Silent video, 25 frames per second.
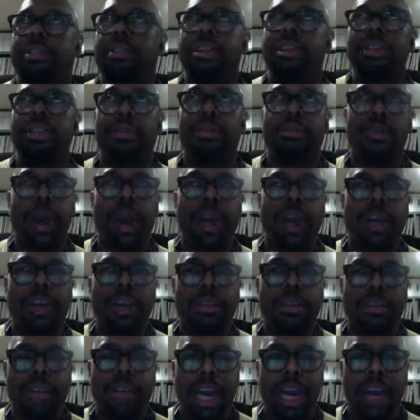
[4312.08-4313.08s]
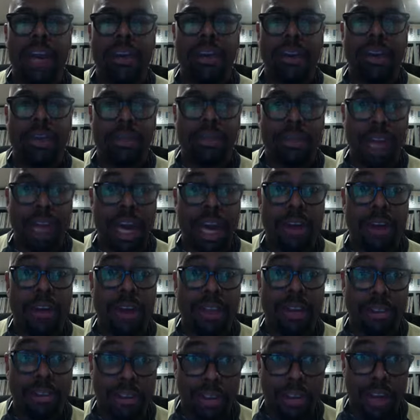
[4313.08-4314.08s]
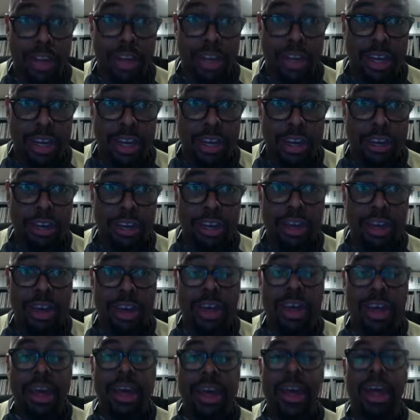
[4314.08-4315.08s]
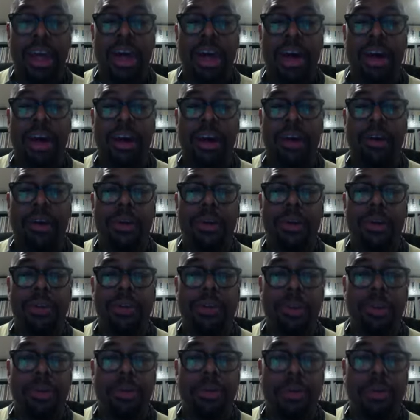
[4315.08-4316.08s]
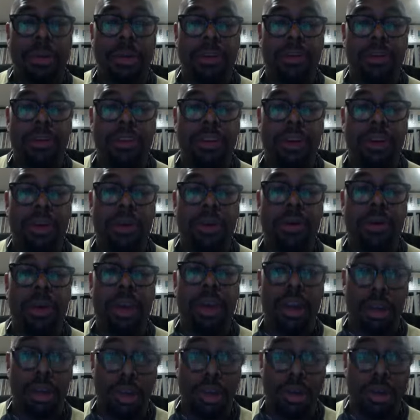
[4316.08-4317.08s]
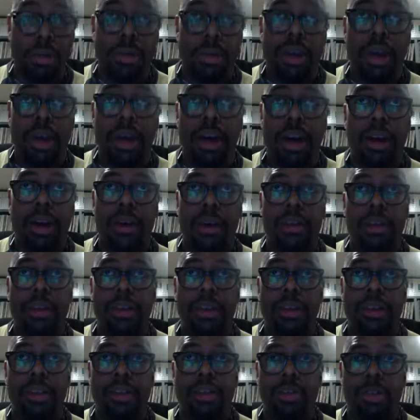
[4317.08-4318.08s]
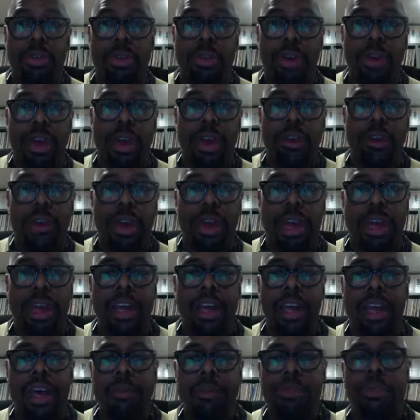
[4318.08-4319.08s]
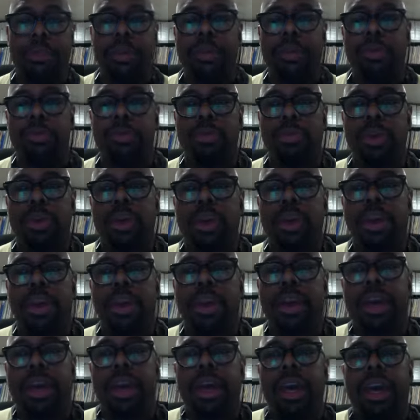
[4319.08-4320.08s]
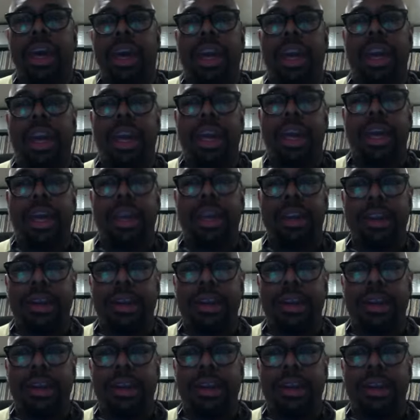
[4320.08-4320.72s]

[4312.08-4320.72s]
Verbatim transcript: either Friday or Saturday or Saturday and Sunday uh, on W B G O here uh, in the New York area, eighty-eight point three. And